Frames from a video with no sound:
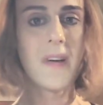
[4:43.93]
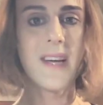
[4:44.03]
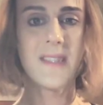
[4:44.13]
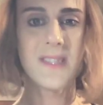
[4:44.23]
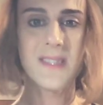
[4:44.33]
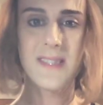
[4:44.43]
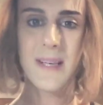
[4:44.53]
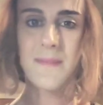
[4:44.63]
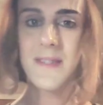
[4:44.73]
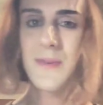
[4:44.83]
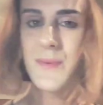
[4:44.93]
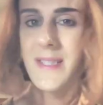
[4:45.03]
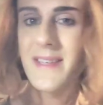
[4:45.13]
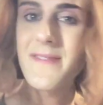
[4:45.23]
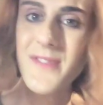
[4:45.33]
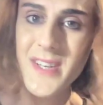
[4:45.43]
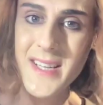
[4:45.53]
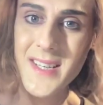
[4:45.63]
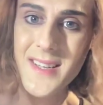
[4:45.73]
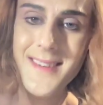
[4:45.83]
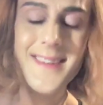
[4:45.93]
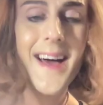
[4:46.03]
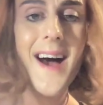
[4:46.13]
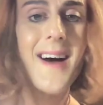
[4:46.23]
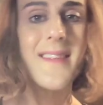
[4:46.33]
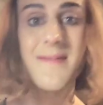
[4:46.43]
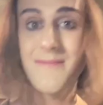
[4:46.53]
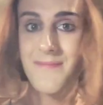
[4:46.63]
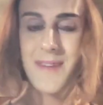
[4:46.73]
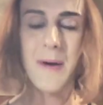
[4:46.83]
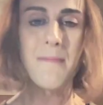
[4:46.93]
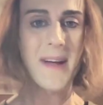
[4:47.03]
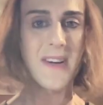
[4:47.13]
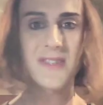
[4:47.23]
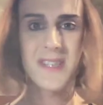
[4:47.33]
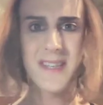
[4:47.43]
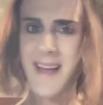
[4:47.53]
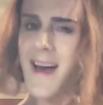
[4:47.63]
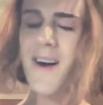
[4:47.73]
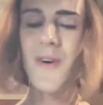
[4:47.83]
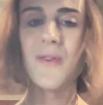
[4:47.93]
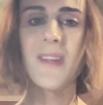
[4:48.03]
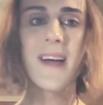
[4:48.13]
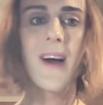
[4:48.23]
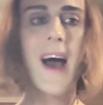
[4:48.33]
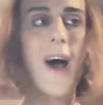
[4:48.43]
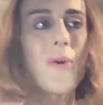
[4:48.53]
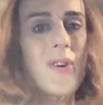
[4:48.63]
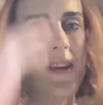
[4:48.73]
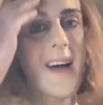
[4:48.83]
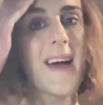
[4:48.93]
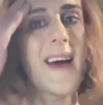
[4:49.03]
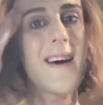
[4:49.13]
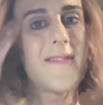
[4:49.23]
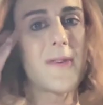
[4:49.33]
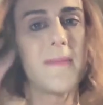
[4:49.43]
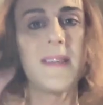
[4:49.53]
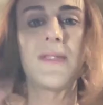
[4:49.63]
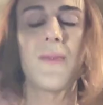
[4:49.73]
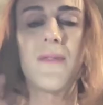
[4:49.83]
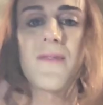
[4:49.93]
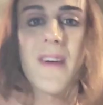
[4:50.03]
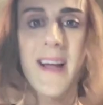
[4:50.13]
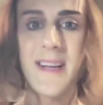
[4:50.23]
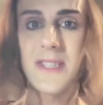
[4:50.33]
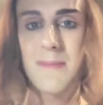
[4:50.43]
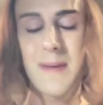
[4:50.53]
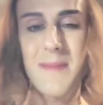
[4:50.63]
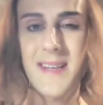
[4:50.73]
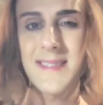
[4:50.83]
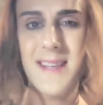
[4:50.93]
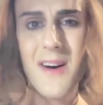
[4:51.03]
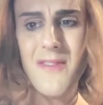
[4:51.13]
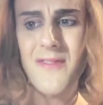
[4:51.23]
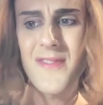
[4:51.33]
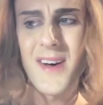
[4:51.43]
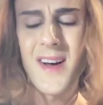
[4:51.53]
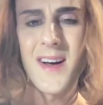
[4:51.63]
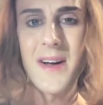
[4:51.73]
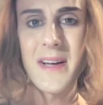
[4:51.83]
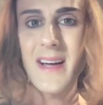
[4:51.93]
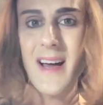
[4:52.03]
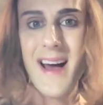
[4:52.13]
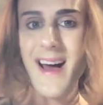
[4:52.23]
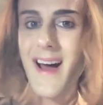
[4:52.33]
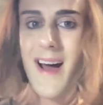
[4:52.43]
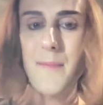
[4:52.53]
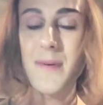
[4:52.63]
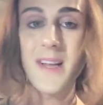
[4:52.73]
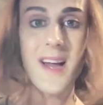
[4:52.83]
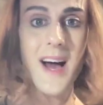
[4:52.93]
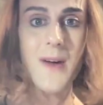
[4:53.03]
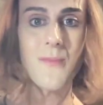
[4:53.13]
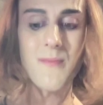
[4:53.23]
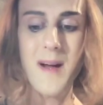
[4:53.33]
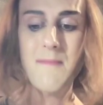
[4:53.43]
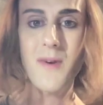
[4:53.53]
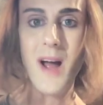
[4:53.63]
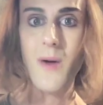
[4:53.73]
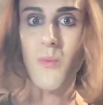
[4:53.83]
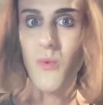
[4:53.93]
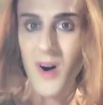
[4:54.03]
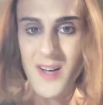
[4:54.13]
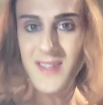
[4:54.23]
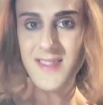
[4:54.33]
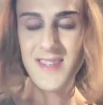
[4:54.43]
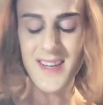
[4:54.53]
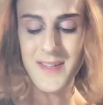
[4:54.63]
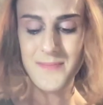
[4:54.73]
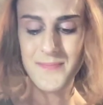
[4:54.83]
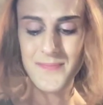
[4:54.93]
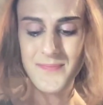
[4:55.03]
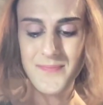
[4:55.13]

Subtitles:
it just seems so different now compared to now. Like, how could I ever be so afraid to be myself? But I remember I was, and